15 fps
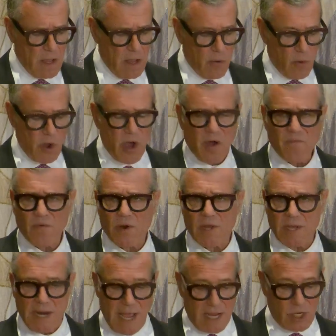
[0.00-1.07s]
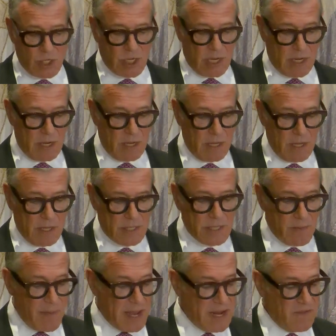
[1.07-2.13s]
We offer connection
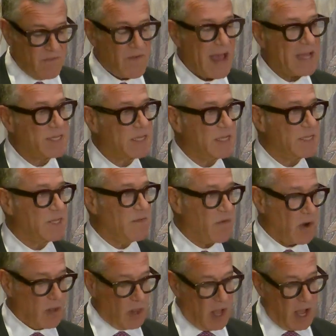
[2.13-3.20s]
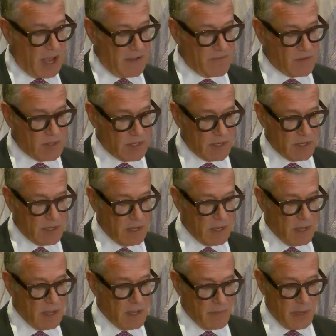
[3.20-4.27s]
to many facets of our lives
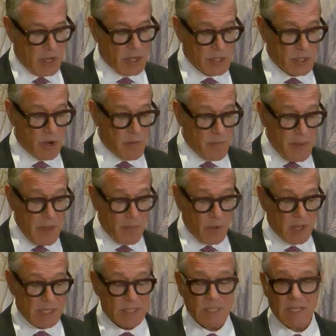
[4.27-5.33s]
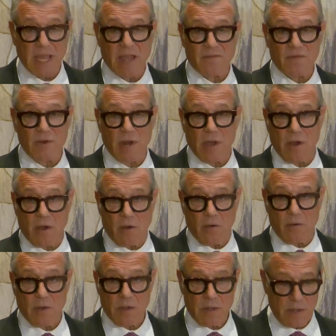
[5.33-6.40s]
because our people and staff
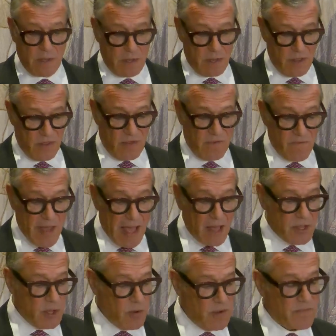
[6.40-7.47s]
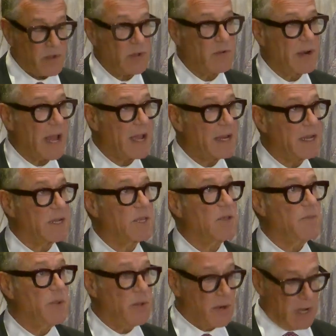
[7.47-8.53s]
know the value of a united
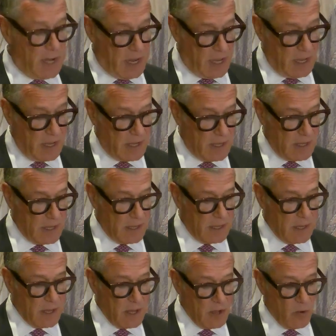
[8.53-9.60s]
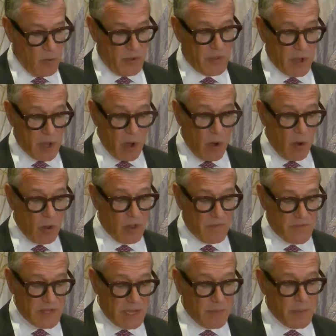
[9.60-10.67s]
community with a goal
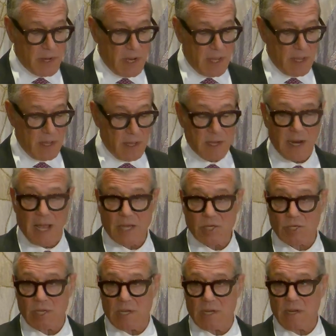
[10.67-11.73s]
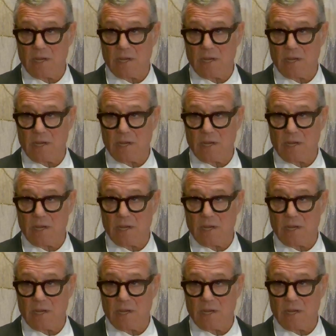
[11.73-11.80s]
of deepening connection